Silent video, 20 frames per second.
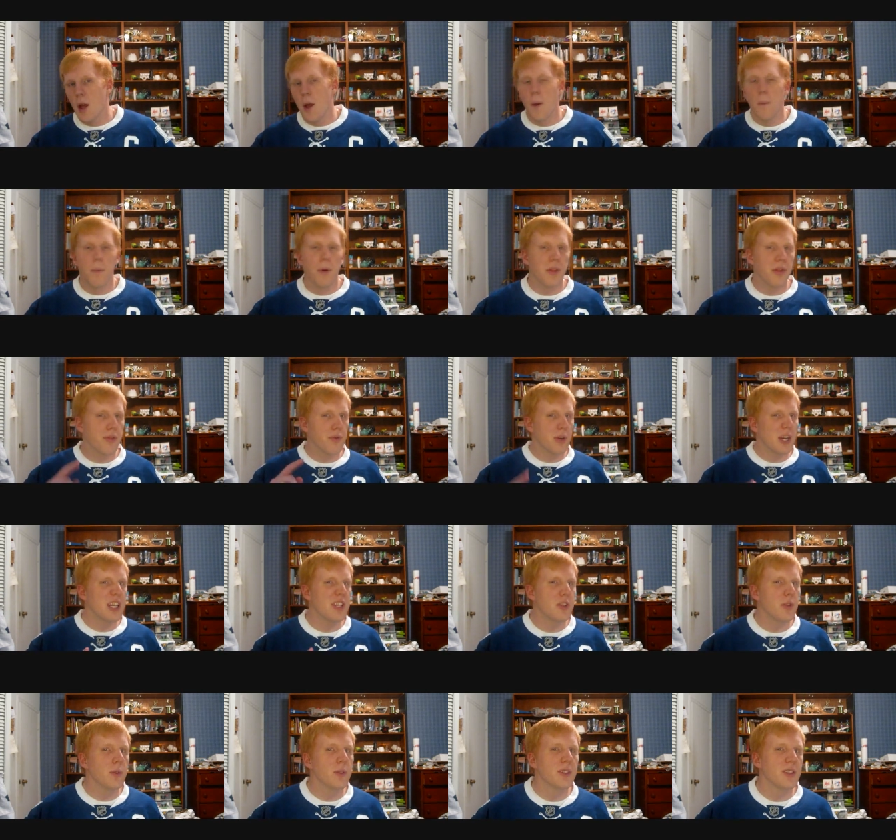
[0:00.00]
But
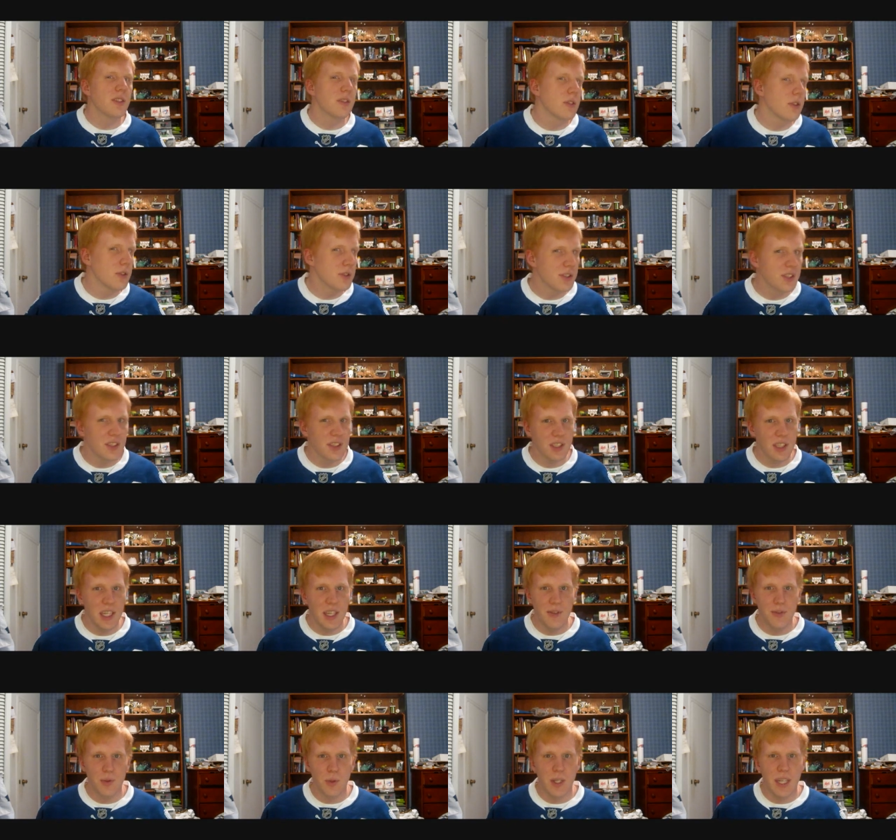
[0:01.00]
3-2 is as close as the
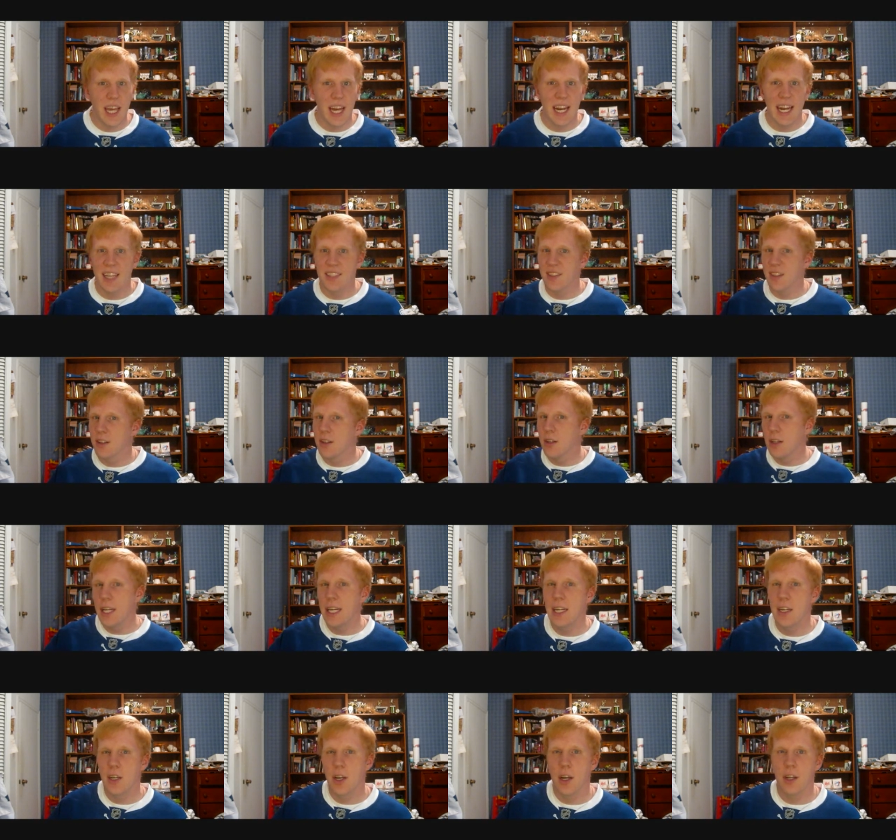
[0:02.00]
Leafs would get as a
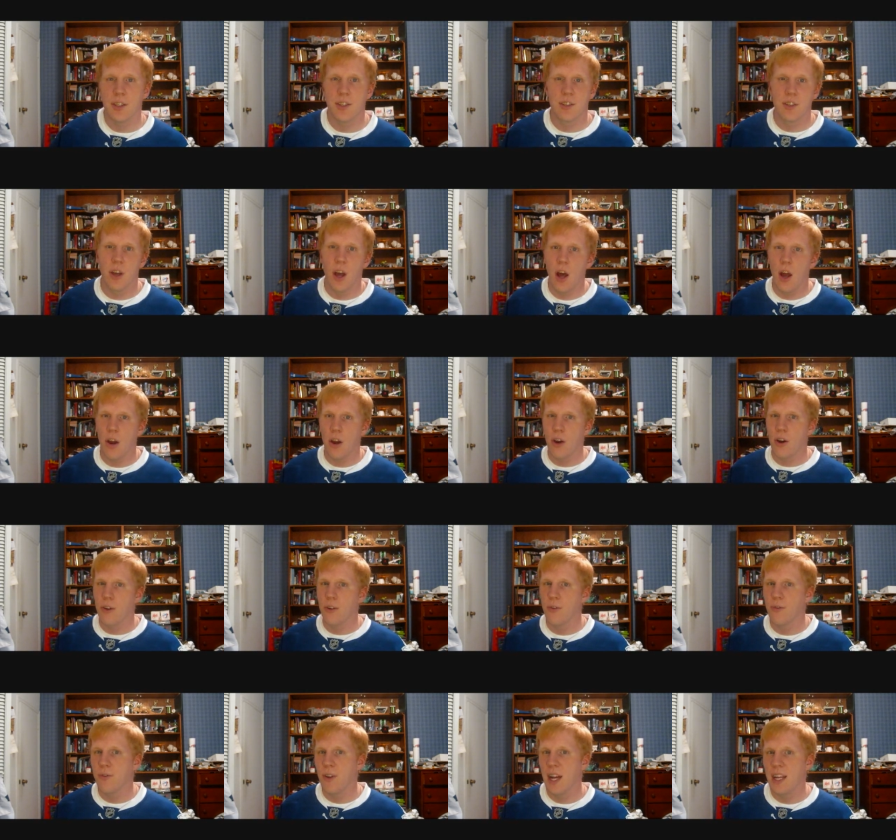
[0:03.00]
clean-cut Scott
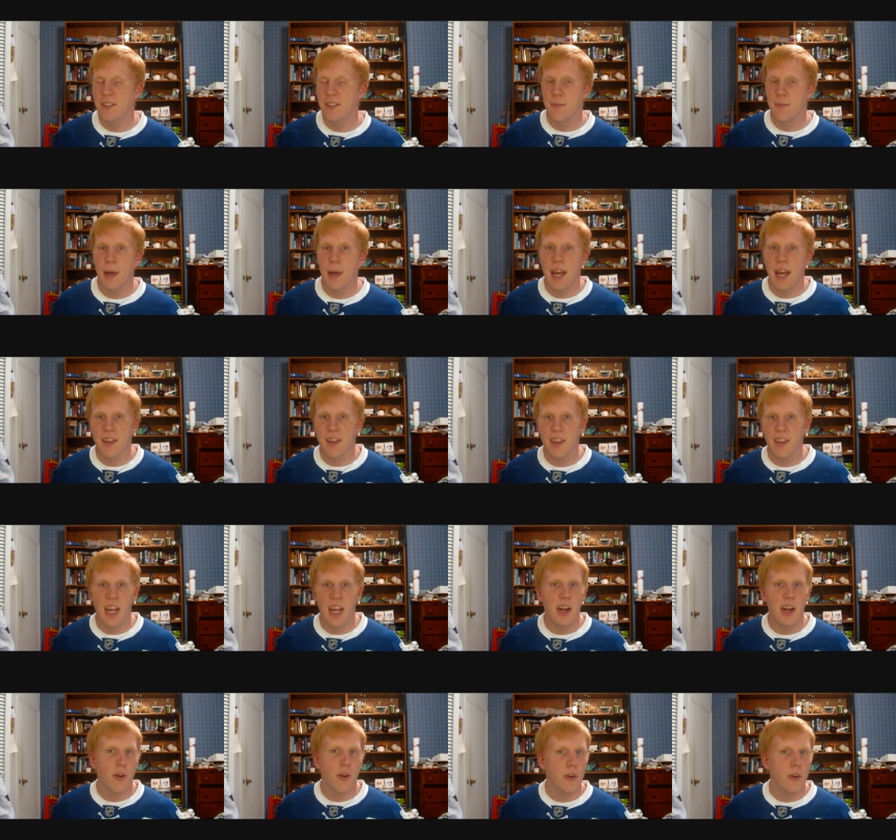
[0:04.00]
Hartnell finds the back of the
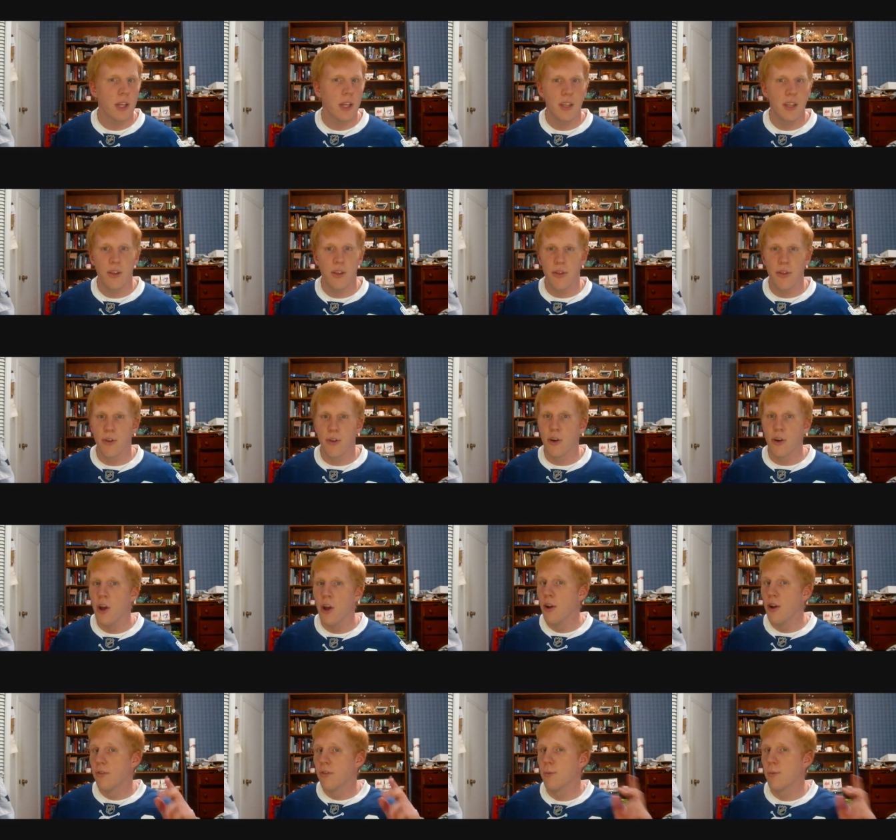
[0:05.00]
net early in the third
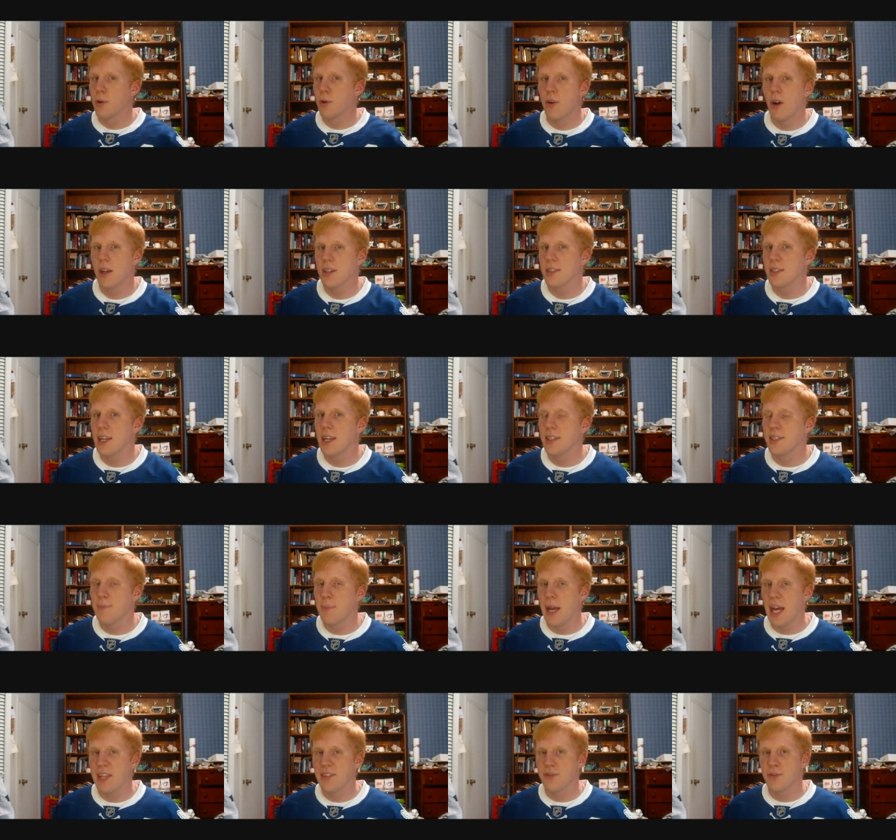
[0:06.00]
from a cross-ice
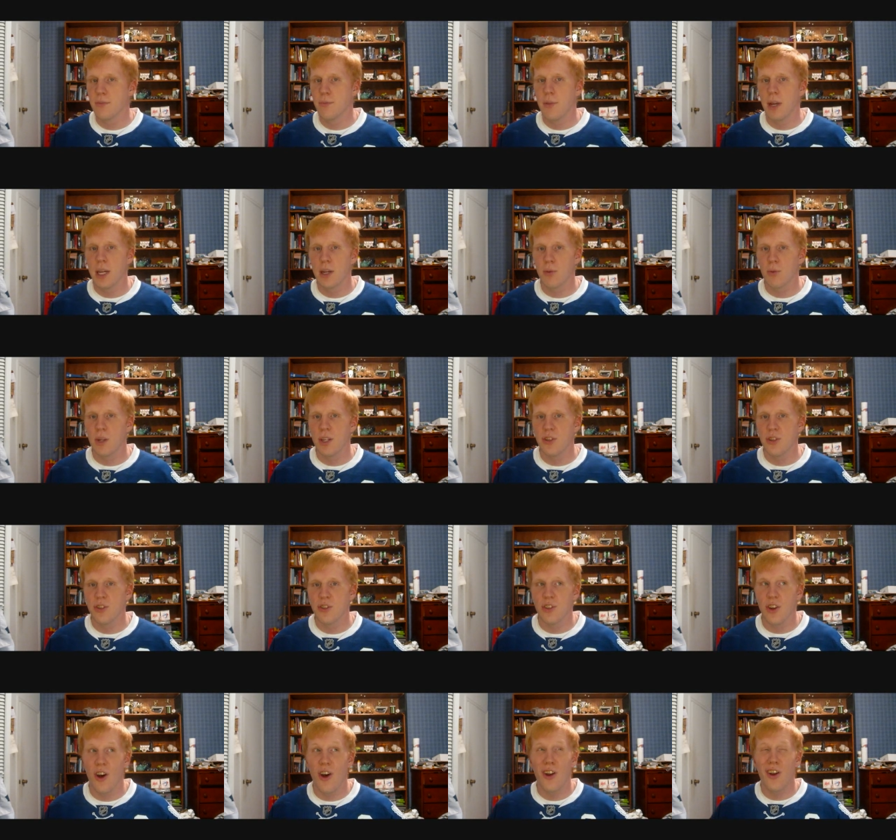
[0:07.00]
pass from Mike
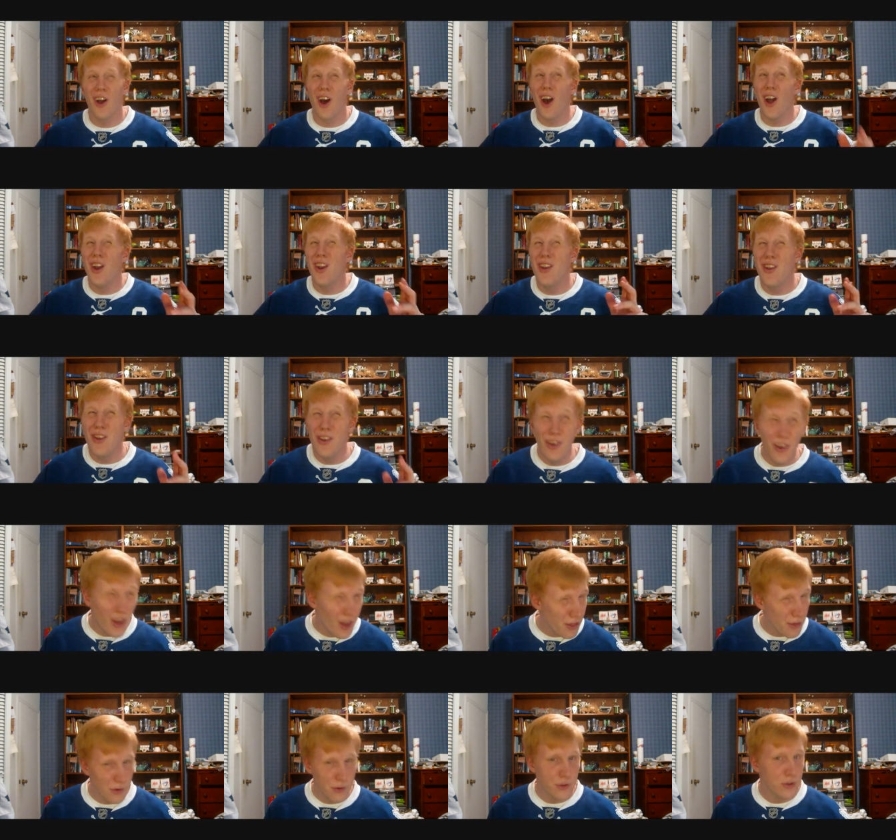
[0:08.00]
Richards on
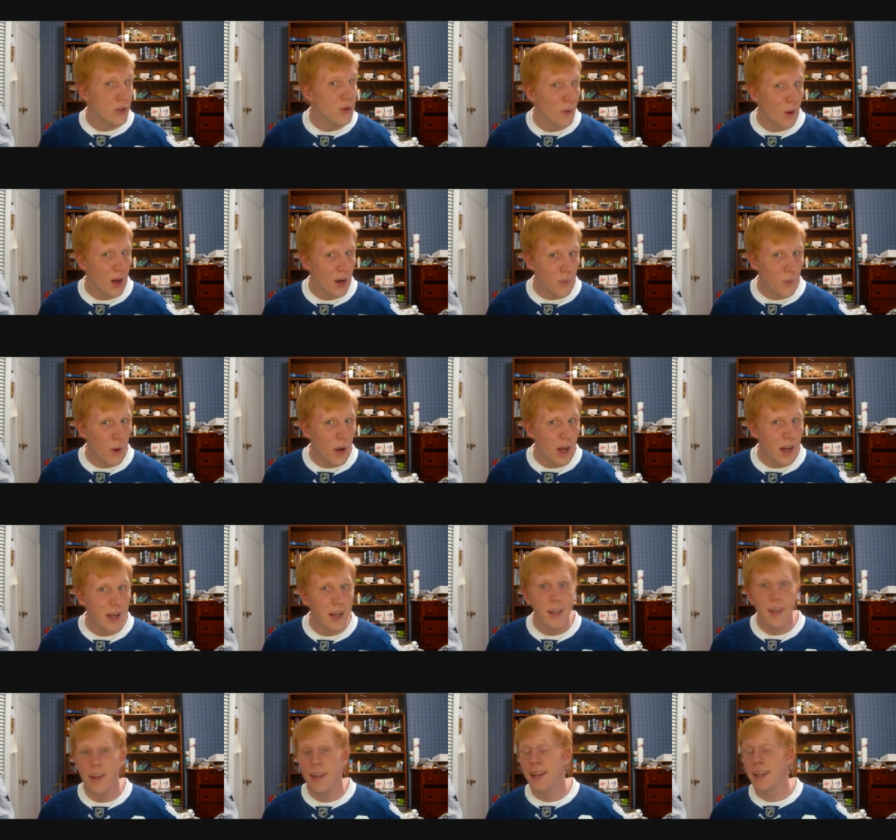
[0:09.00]
another
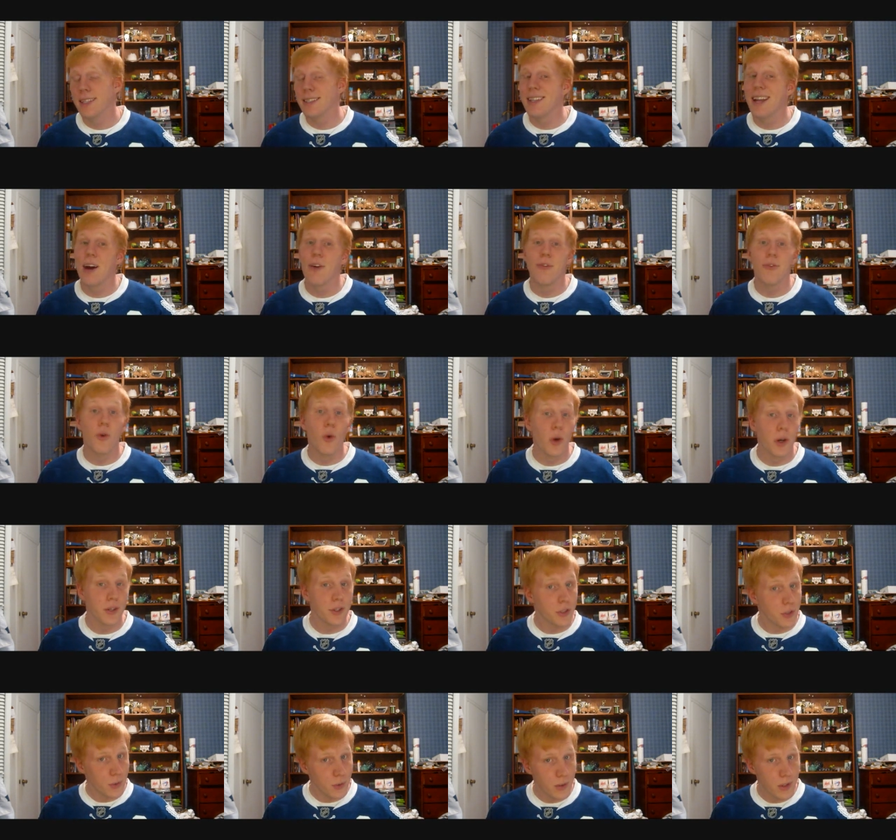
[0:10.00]
2-on-1. It's now 4-2.